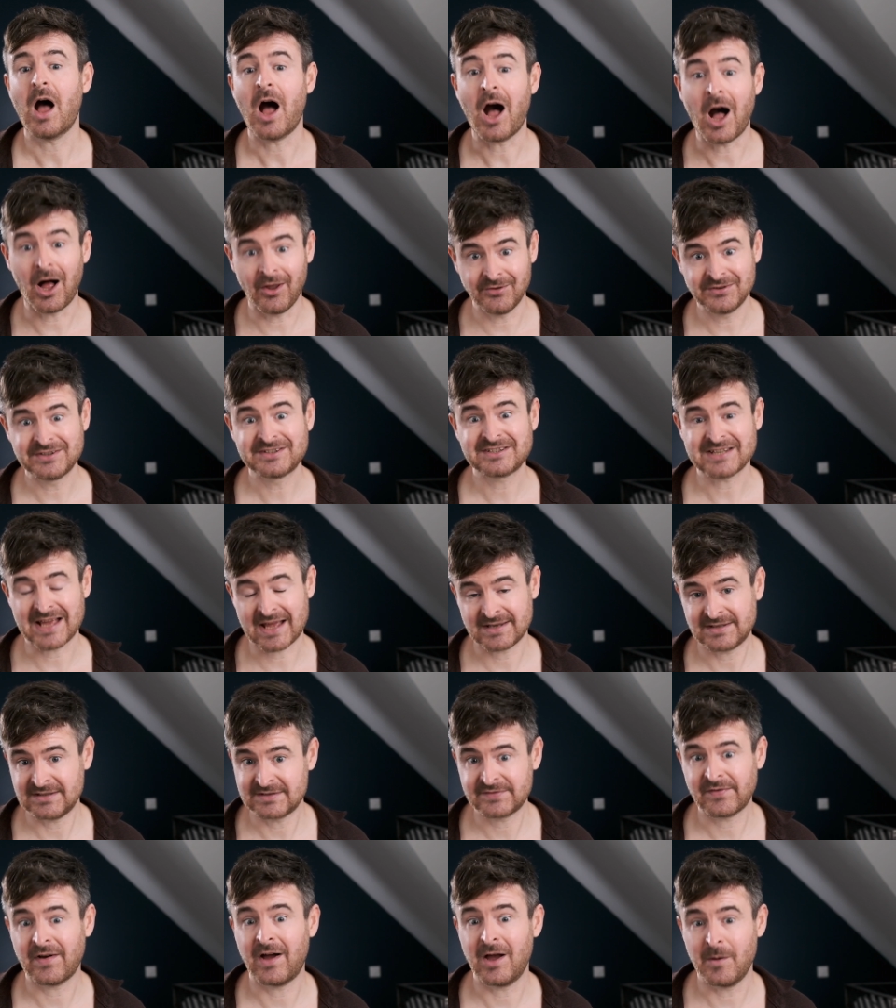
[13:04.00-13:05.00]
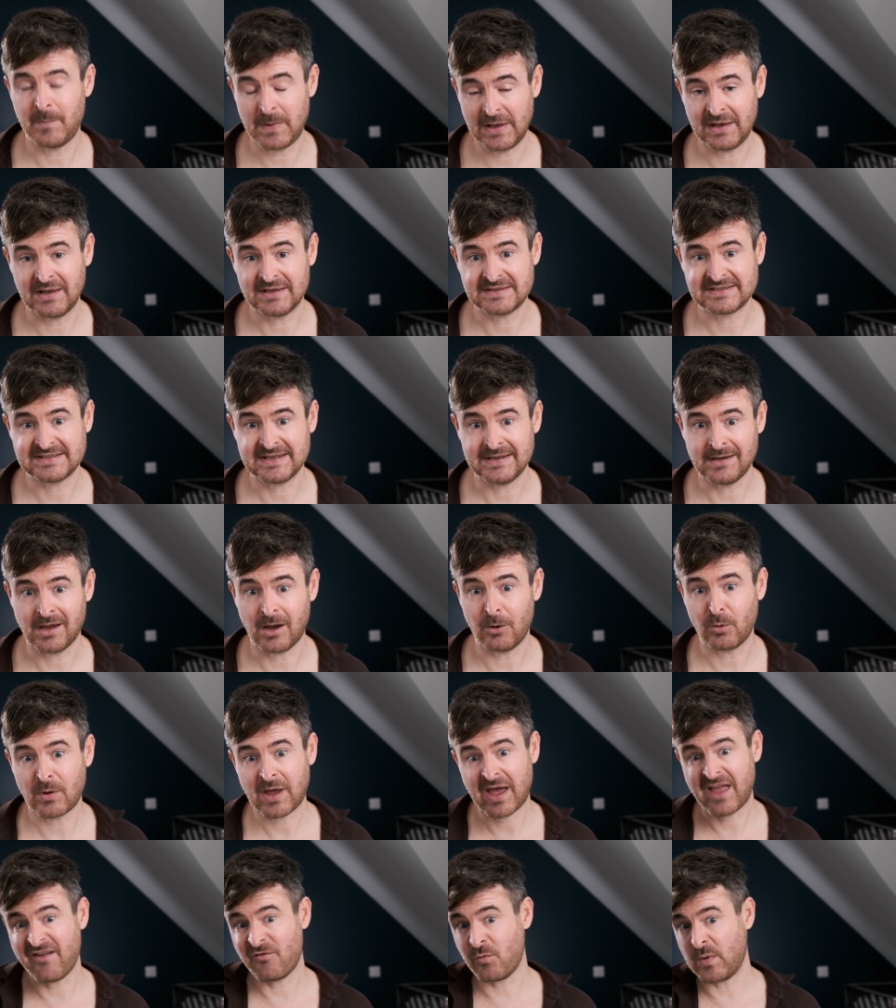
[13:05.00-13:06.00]
unsatisfiability.
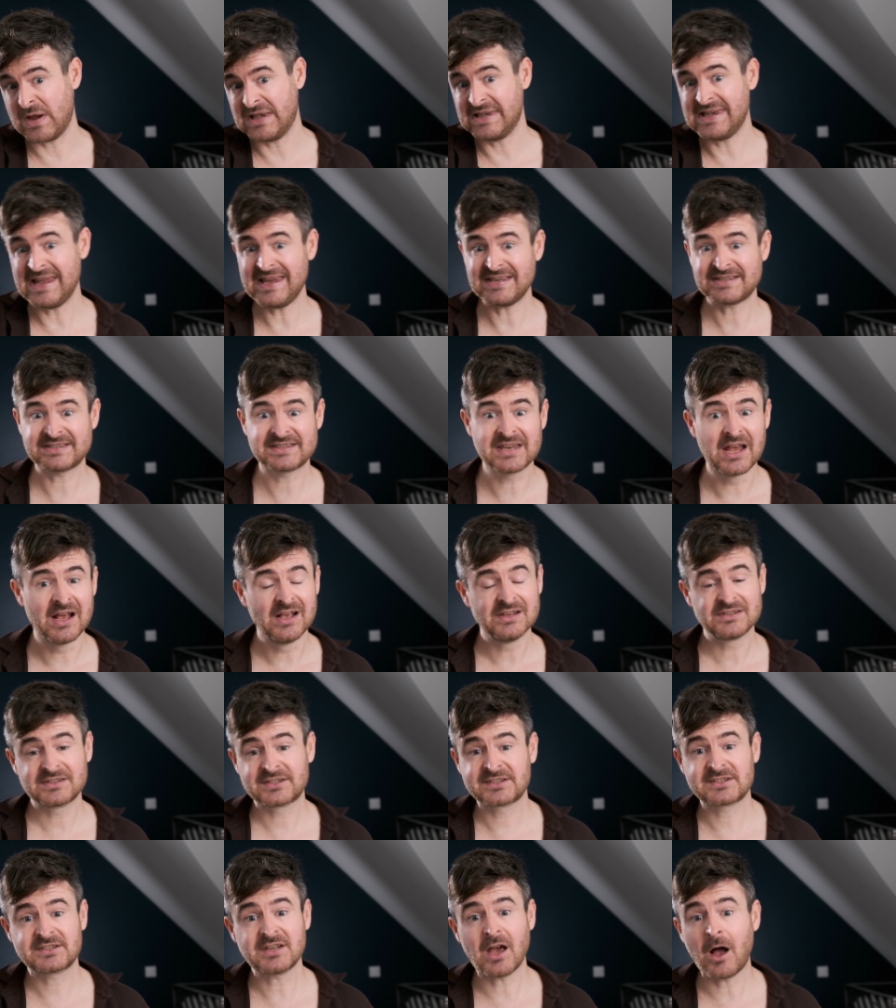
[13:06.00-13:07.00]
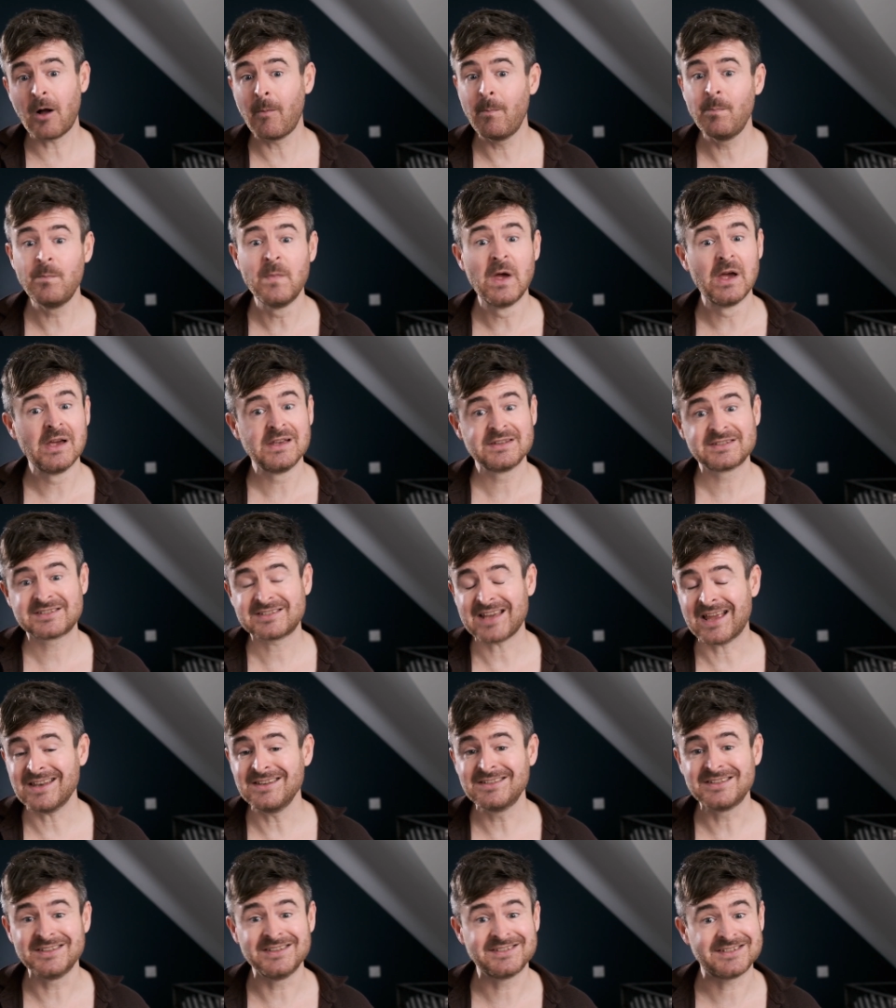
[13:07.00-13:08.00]
Okay, if we list some
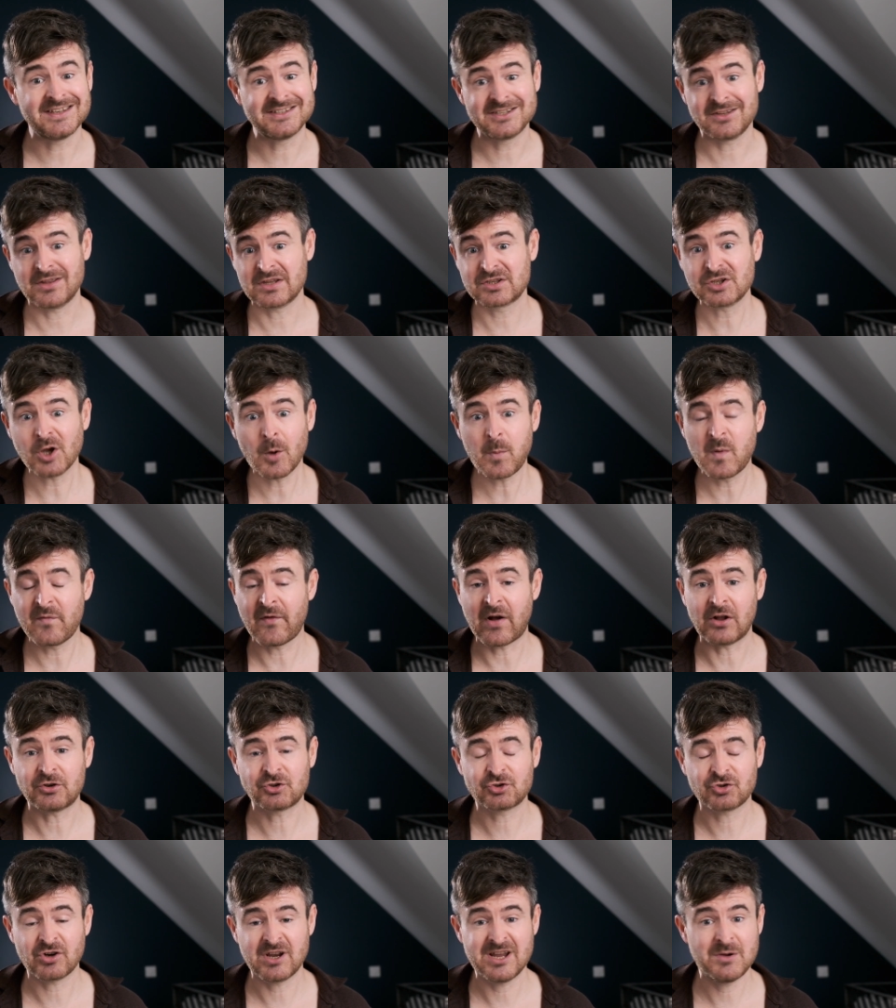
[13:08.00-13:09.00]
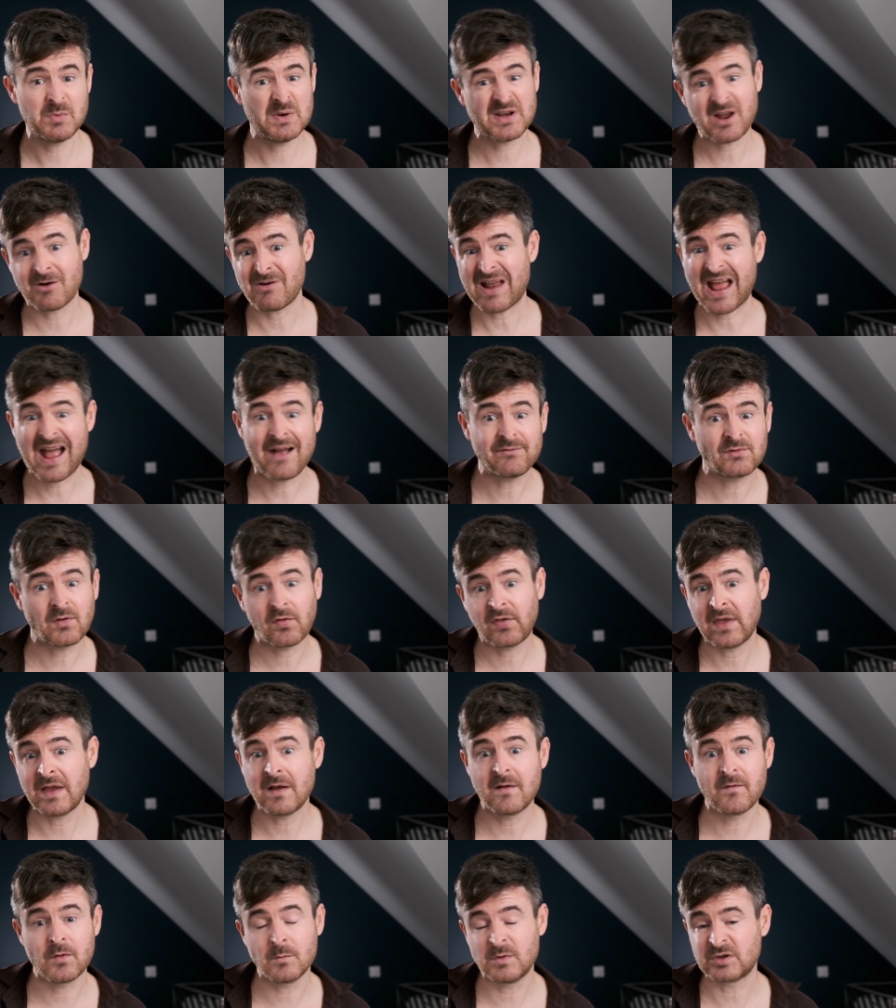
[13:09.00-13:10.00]
sentences at the top of our tree, we don't have to
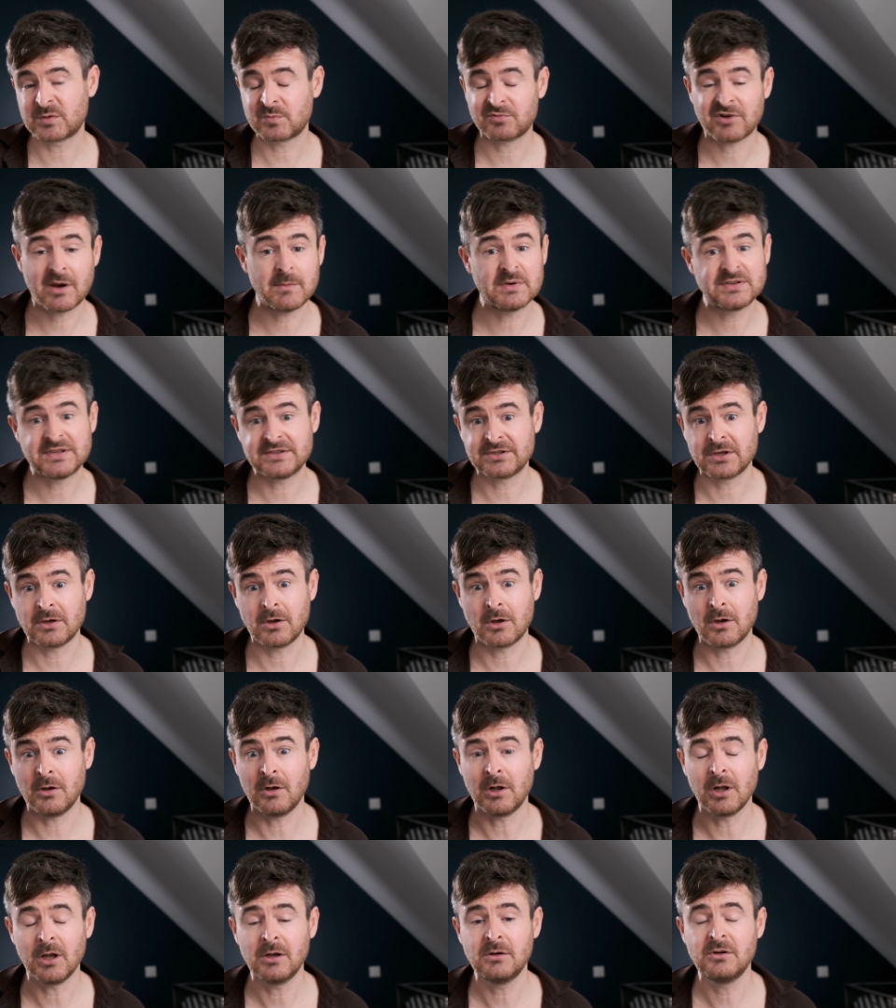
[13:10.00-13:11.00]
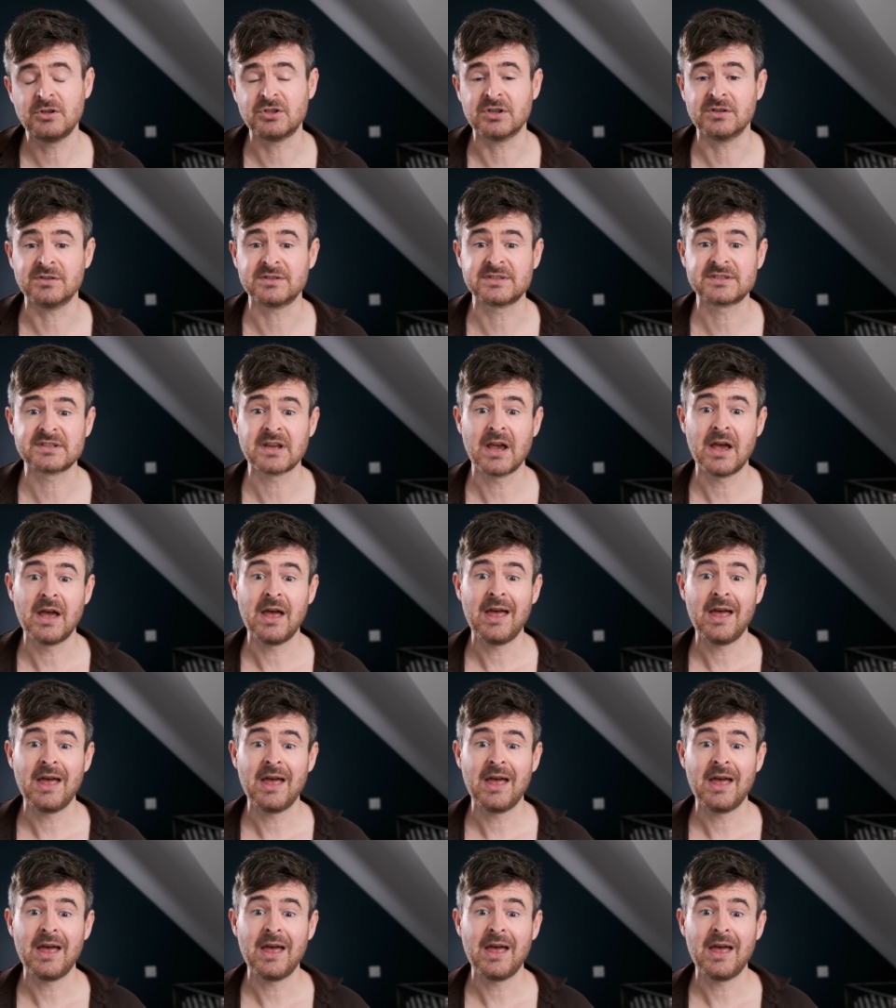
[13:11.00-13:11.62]
think of them as premises and conclusions.